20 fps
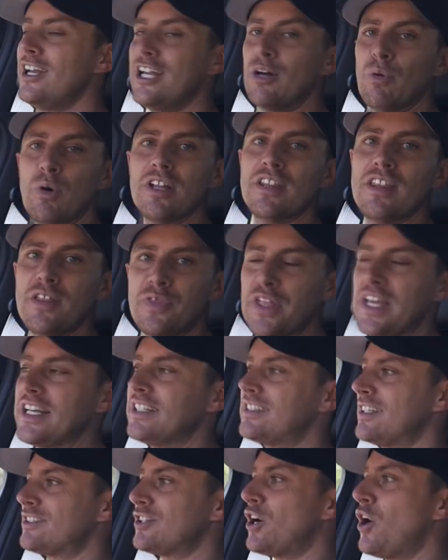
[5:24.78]
Now, one of the
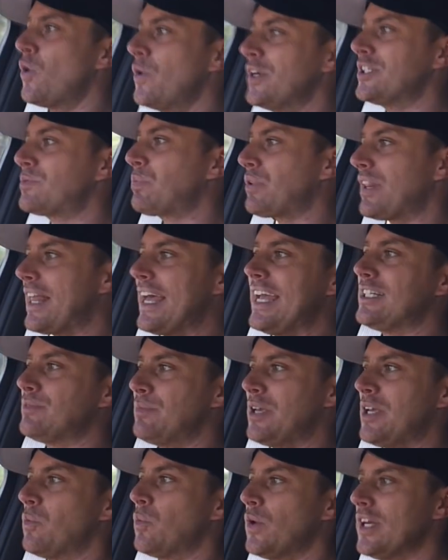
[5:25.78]
things that's always plagued
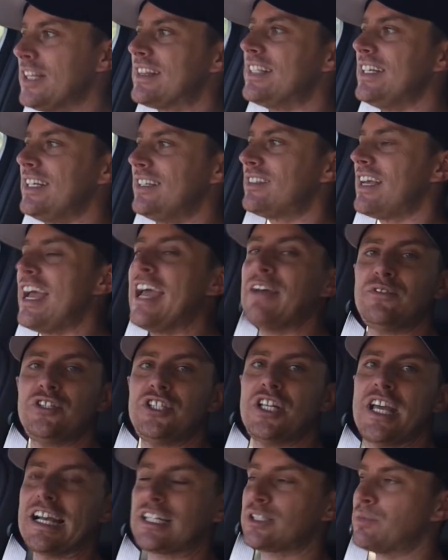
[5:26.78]
me with these
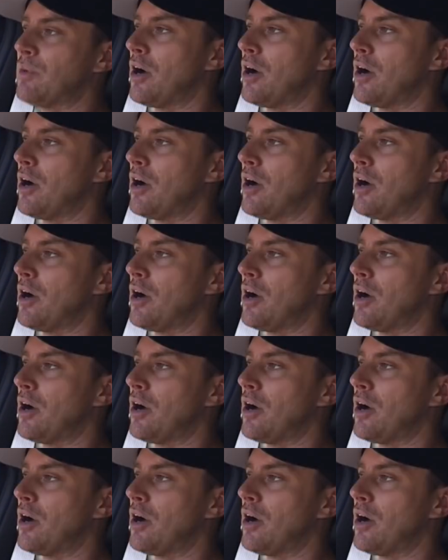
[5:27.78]
FGX